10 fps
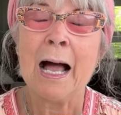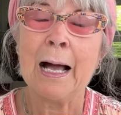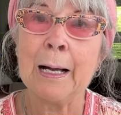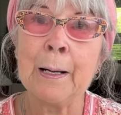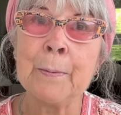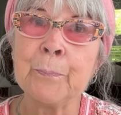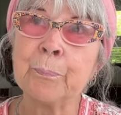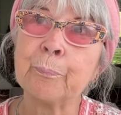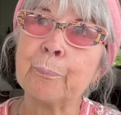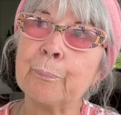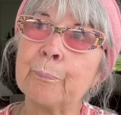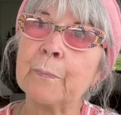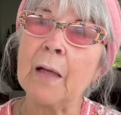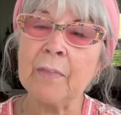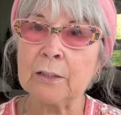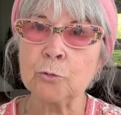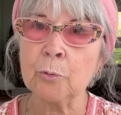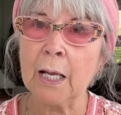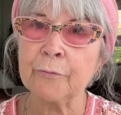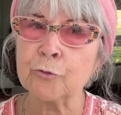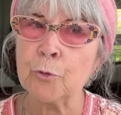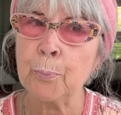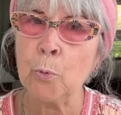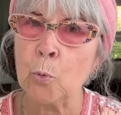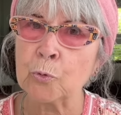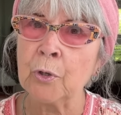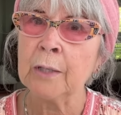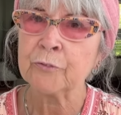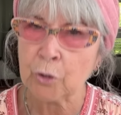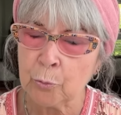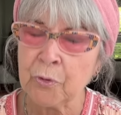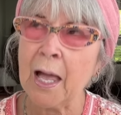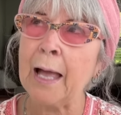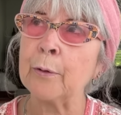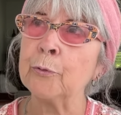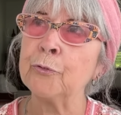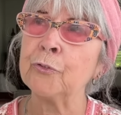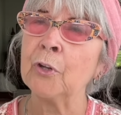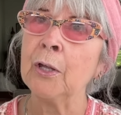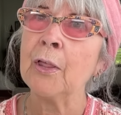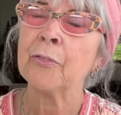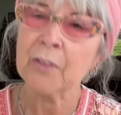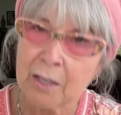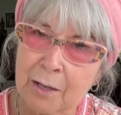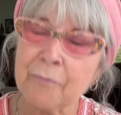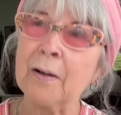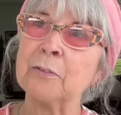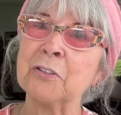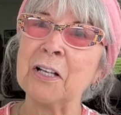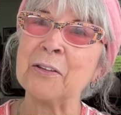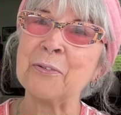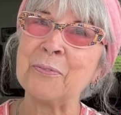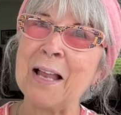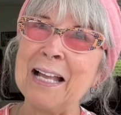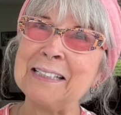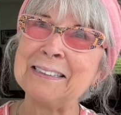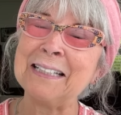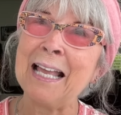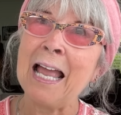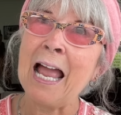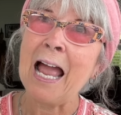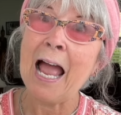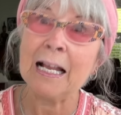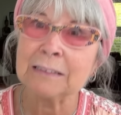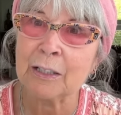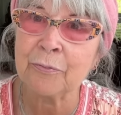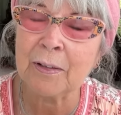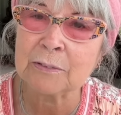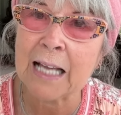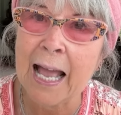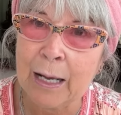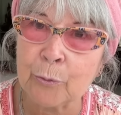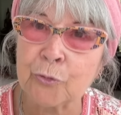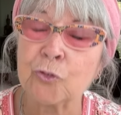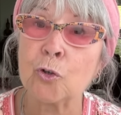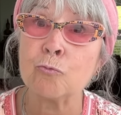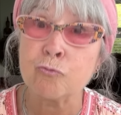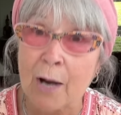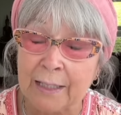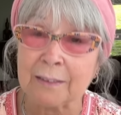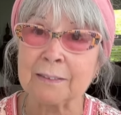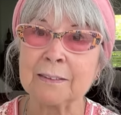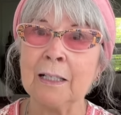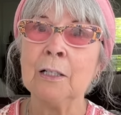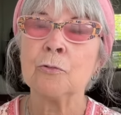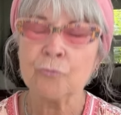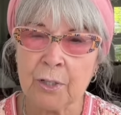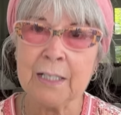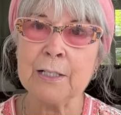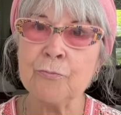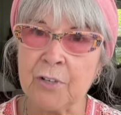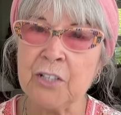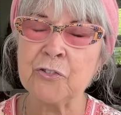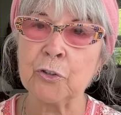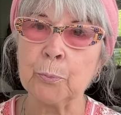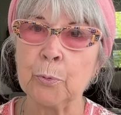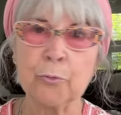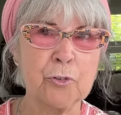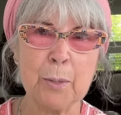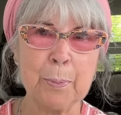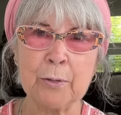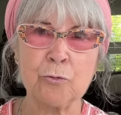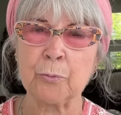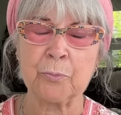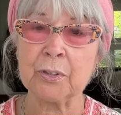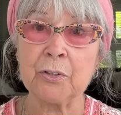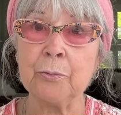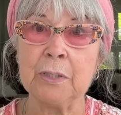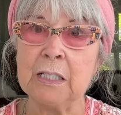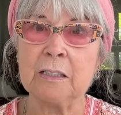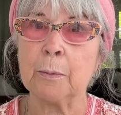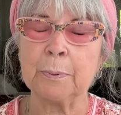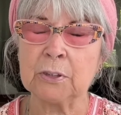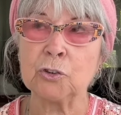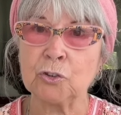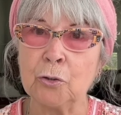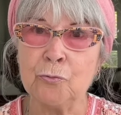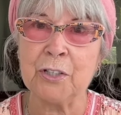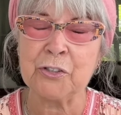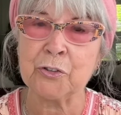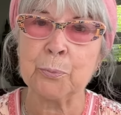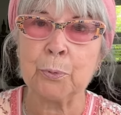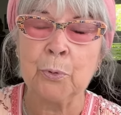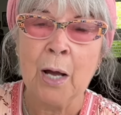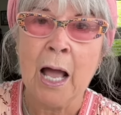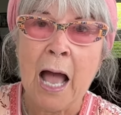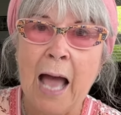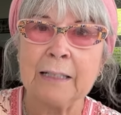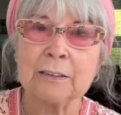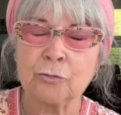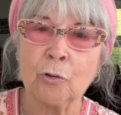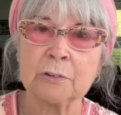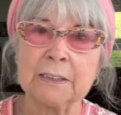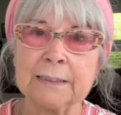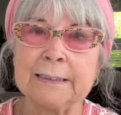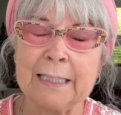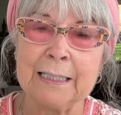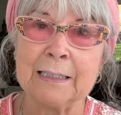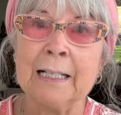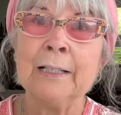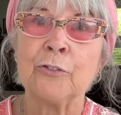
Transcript: Um, and that's all I have to report. Sold the house, think I found another flat, and I found a house to rent, really reasonable, three bedrooms. I don't need it, but it's so reasonable, and it's Rottingdean.